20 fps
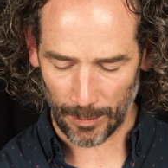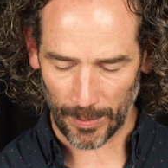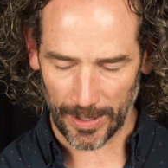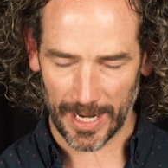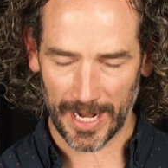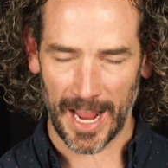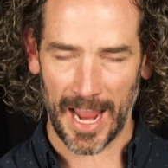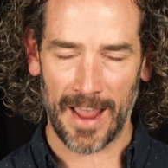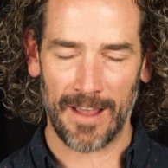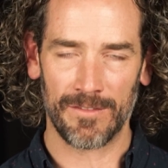we
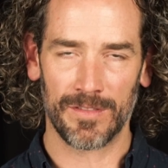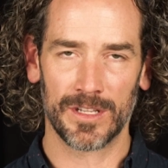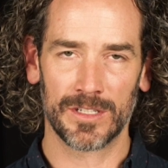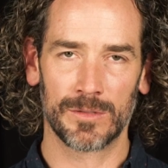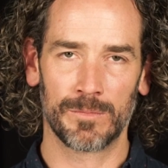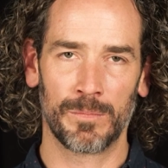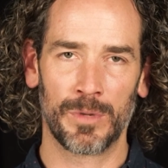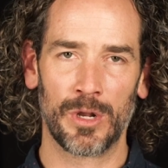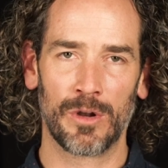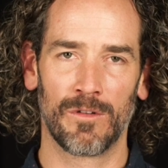can have this
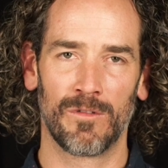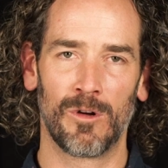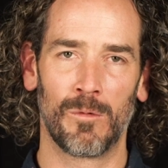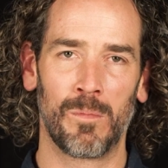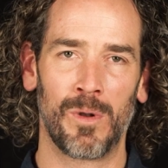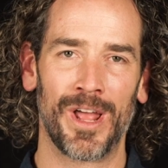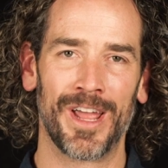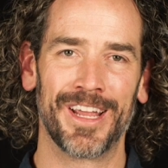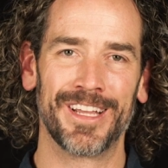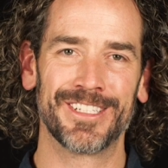beautiful
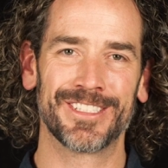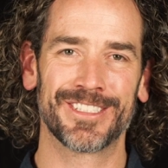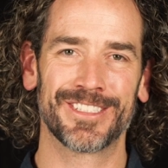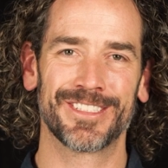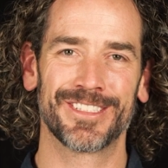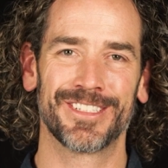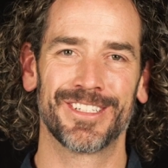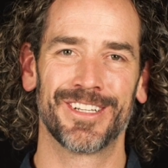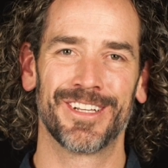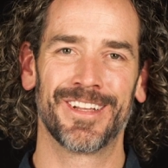
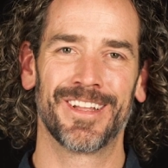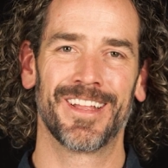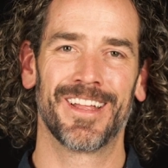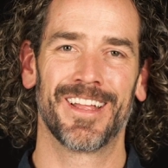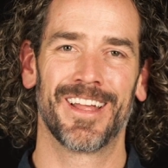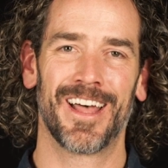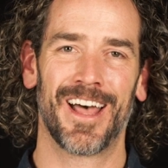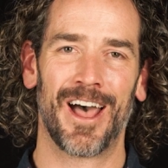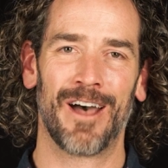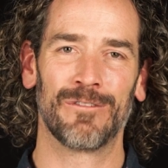place
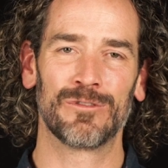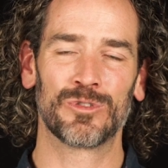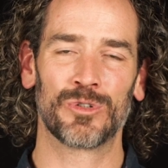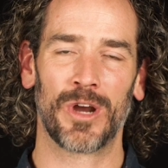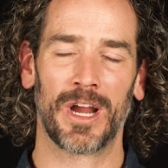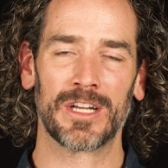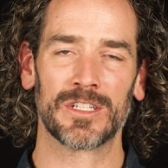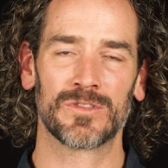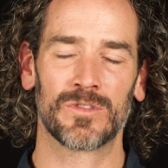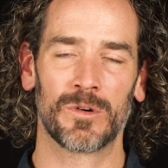of
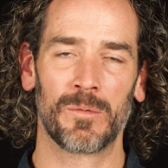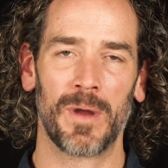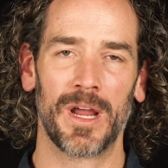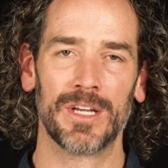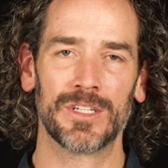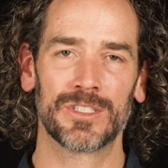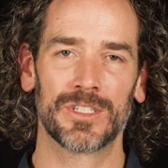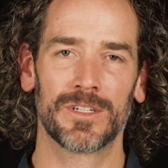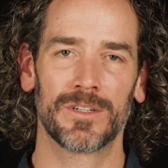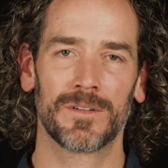
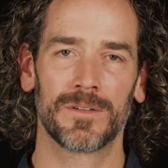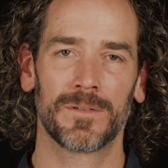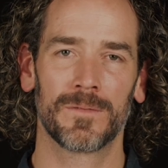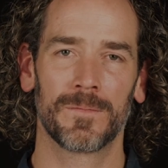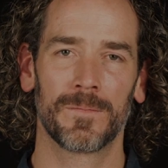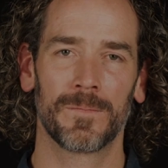transformation.